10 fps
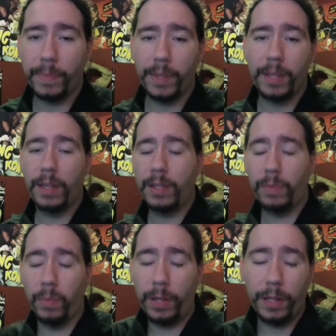It's
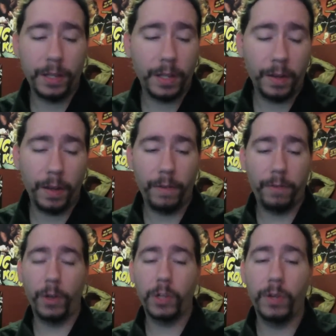a really
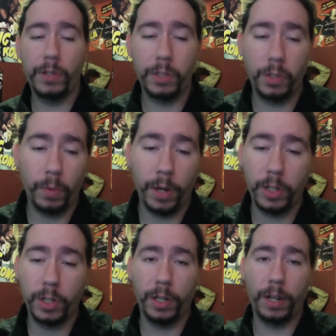frustrating
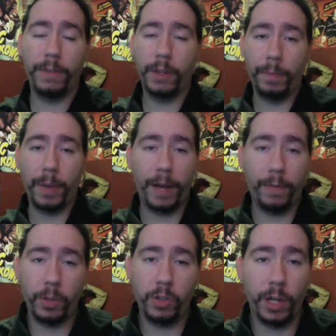situation, and I feel bad
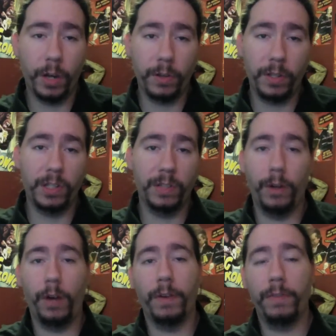for the charities
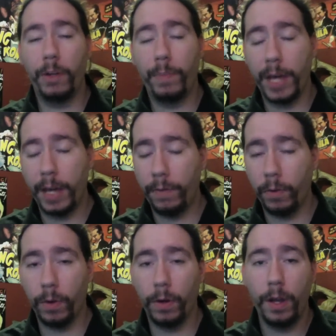involved. I feel bad
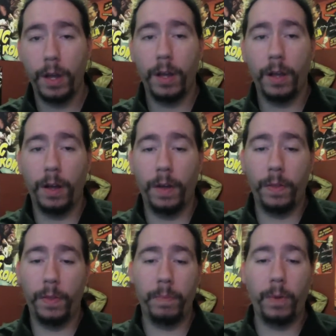for the
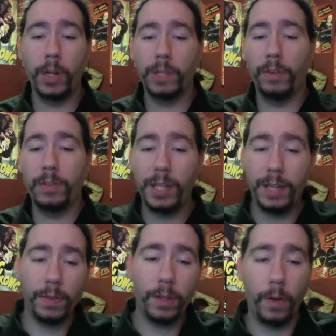partisan office,
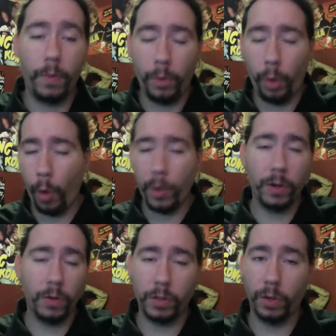even though
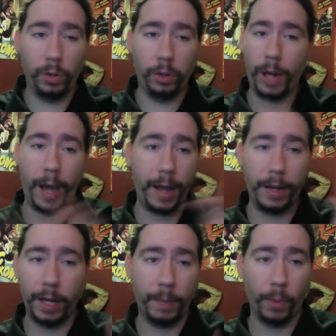lawyers are
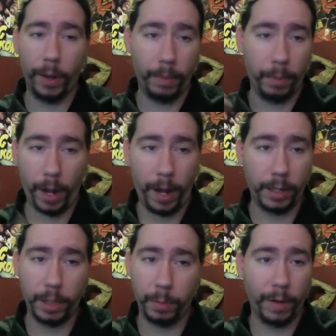lining up around the
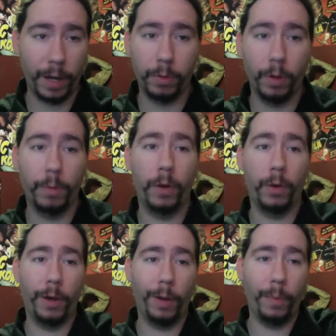block to provide pro
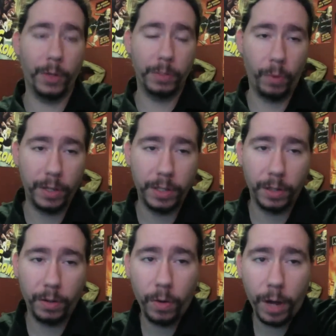bono help at this point. It's
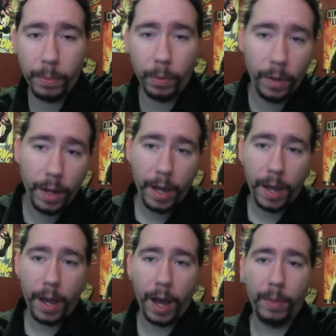incredible
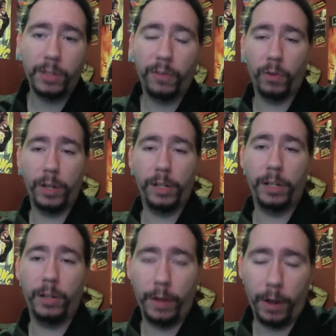how much free
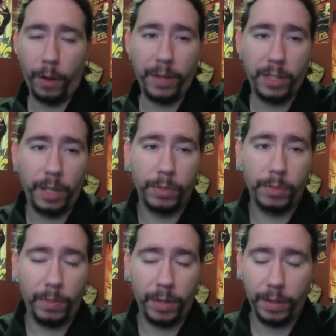legal help he
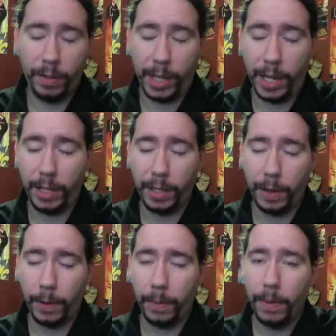seems to be getting
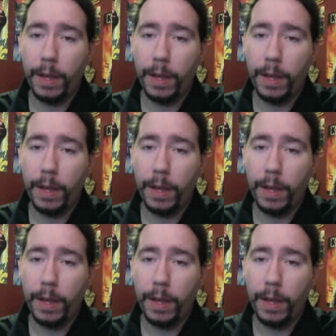now.